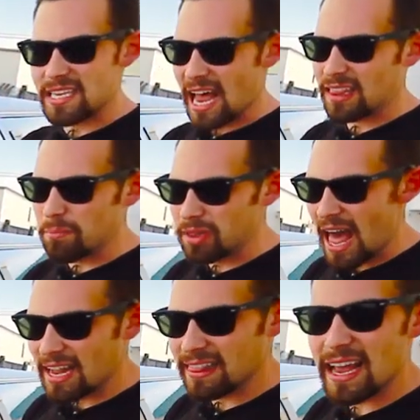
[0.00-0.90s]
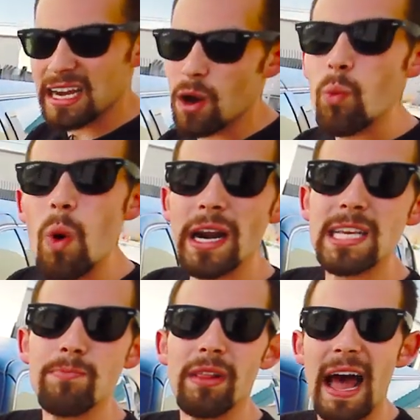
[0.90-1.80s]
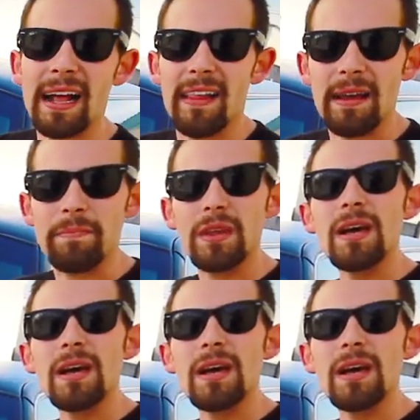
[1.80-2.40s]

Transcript: is add the black light. Now what is black light?